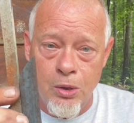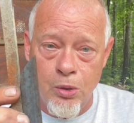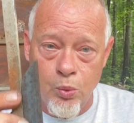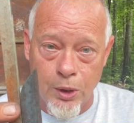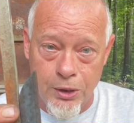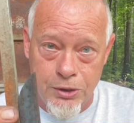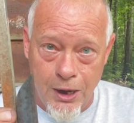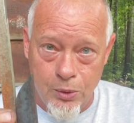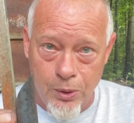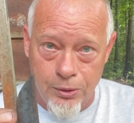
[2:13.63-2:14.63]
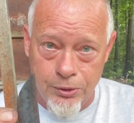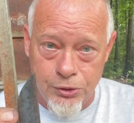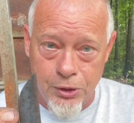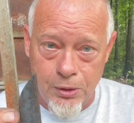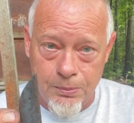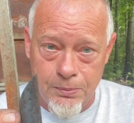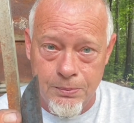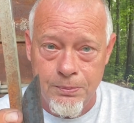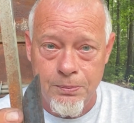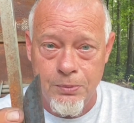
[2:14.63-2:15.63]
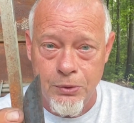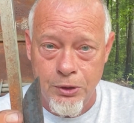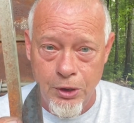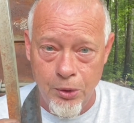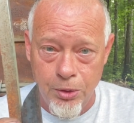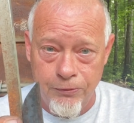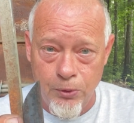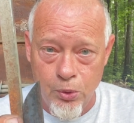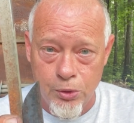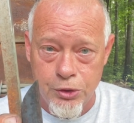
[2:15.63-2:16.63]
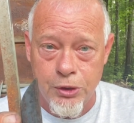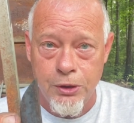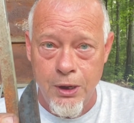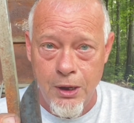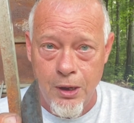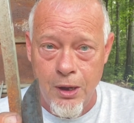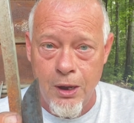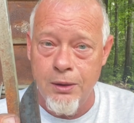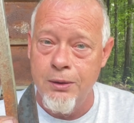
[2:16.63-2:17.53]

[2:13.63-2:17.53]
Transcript: We're going to tack weld this up, go to the forge, get it hot.